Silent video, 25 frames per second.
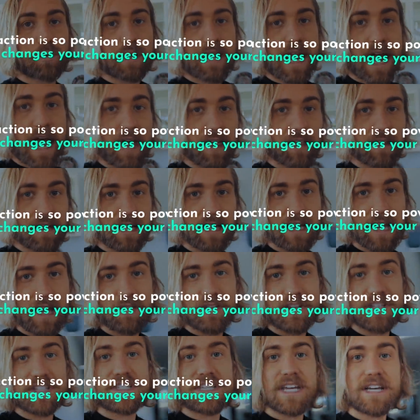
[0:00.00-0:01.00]
reality.
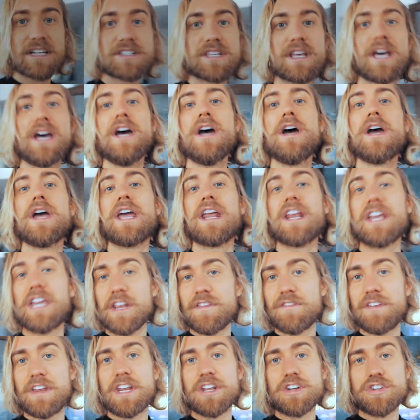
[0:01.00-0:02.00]
Now, the sixth
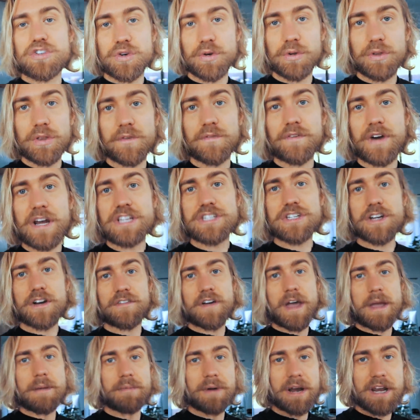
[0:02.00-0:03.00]
inconvenient truth of raising your
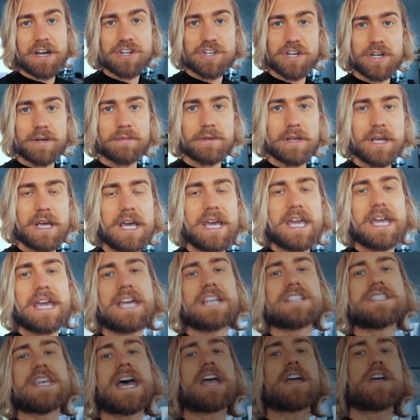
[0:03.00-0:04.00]
vibration
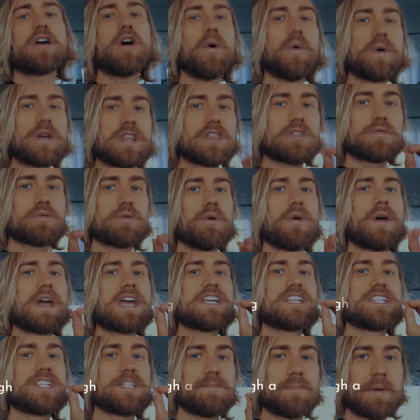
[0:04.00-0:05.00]
is that going through
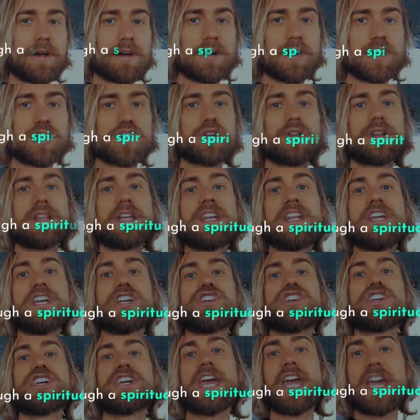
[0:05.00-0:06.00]
a spiritual
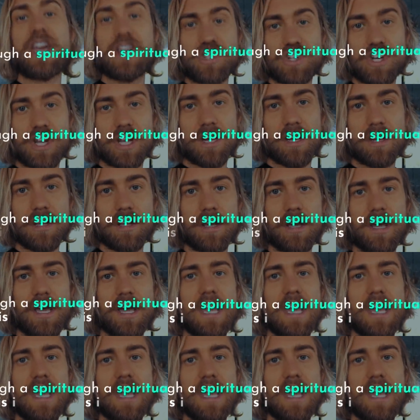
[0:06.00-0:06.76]
initiation